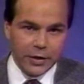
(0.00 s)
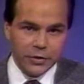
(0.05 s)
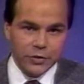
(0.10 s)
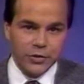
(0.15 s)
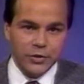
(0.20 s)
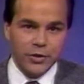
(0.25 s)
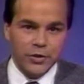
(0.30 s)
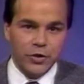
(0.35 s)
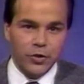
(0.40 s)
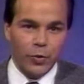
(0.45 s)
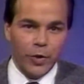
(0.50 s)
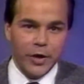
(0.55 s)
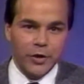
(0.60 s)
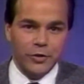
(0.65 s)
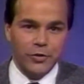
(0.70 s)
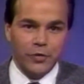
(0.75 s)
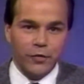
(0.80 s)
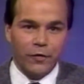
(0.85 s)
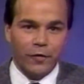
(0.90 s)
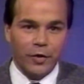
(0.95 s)
Now, here's the
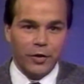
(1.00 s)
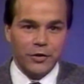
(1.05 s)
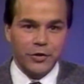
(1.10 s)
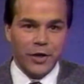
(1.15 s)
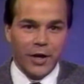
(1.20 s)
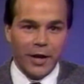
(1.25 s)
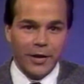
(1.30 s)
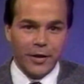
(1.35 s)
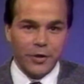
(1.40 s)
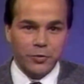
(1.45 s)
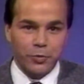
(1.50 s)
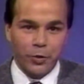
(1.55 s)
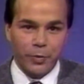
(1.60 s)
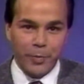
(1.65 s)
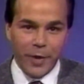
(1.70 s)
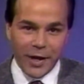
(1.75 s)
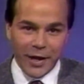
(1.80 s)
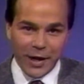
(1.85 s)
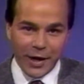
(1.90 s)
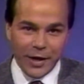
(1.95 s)
situation as far as highlights.
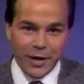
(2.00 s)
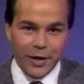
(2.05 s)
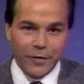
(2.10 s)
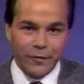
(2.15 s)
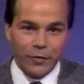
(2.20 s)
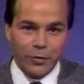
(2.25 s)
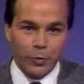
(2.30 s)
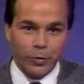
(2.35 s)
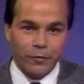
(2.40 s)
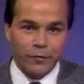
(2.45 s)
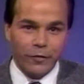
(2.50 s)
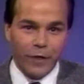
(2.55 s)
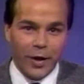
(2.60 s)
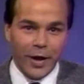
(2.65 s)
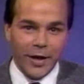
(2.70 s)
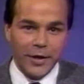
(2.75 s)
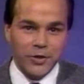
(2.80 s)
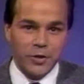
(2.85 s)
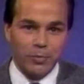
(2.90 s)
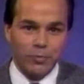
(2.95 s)
We're making an effort. We're
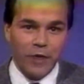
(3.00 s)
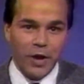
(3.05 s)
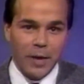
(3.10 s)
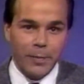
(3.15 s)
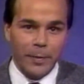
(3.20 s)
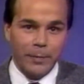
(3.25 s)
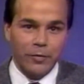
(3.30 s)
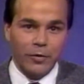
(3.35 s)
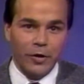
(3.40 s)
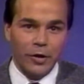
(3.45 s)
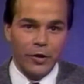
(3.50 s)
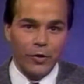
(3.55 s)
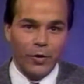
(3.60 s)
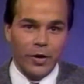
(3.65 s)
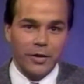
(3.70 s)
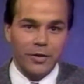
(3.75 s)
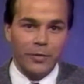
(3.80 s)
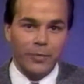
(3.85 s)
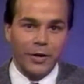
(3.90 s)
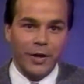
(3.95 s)
flying some tape up to New
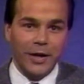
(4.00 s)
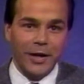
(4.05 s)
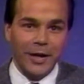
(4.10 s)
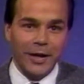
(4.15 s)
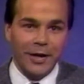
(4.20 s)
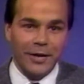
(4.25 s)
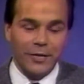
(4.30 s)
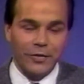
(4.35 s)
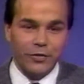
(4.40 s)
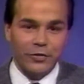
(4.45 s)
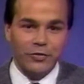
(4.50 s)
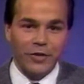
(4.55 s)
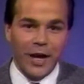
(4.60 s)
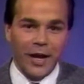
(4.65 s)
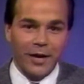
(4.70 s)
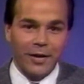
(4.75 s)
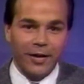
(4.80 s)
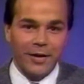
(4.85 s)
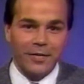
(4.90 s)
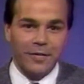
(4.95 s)
York, then we're going to get it on the
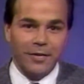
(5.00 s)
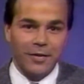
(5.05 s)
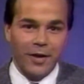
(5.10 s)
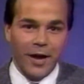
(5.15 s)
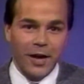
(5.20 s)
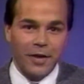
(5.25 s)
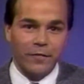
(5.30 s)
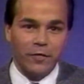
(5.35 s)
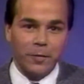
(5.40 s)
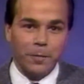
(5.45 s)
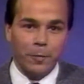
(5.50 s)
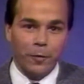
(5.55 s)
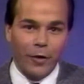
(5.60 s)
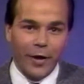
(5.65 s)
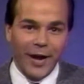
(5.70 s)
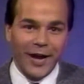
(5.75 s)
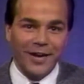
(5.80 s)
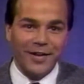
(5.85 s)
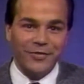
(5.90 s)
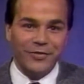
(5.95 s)
satellite tonight. If the
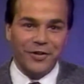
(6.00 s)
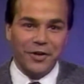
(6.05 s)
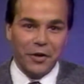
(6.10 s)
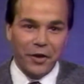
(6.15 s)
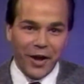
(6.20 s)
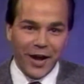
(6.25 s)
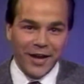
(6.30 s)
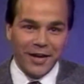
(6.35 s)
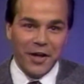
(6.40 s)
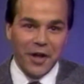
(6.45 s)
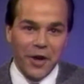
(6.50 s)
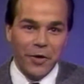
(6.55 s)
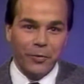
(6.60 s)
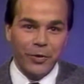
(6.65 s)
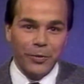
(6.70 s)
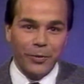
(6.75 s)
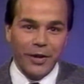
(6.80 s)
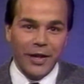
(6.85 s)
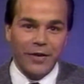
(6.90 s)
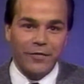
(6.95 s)
plane isn't late,
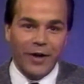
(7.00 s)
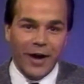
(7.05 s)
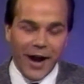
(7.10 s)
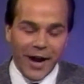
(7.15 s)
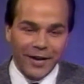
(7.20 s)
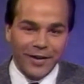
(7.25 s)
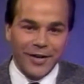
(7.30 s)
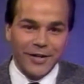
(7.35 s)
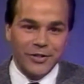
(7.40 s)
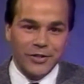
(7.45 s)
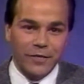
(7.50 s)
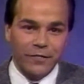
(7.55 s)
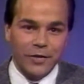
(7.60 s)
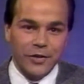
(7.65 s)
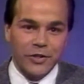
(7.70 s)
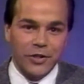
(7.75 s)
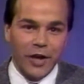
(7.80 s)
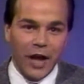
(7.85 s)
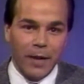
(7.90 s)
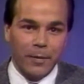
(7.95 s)
we will have highlights
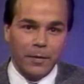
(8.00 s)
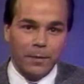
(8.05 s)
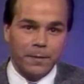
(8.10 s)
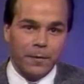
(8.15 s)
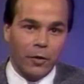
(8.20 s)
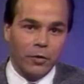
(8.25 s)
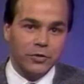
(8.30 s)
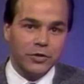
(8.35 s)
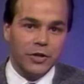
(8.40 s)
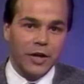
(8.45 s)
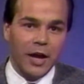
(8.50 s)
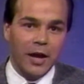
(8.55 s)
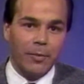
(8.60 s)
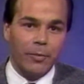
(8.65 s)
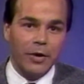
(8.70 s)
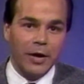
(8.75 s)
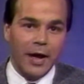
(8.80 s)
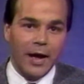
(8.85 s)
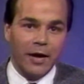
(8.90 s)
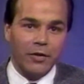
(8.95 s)
of this game and
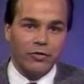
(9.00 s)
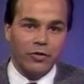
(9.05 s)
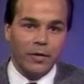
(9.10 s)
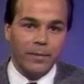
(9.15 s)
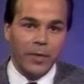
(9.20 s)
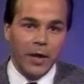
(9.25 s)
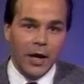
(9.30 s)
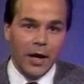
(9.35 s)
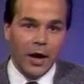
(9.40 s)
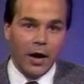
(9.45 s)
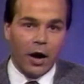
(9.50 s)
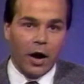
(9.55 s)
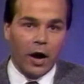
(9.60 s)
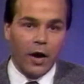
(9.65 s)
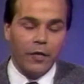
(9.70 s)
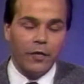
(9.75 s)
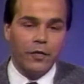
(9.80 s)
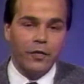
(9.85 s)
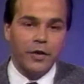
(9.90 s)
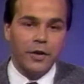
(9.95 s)
post-game reaction
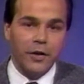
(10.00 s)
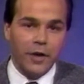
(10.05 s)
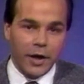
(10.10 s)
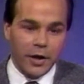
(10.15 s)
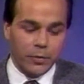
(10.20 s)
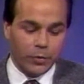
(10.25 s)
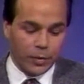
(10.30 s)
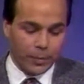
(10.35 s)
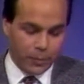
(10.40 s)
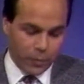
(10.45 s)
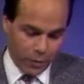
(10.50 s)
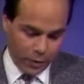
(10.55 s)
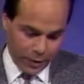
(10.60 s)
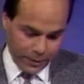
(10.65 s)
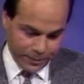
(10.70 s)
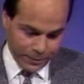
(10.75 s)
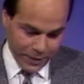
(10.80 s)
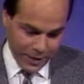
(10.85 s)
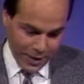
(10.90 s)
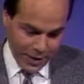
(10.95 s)
on the night
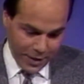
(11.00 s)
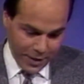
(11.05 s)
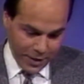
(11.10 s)
report.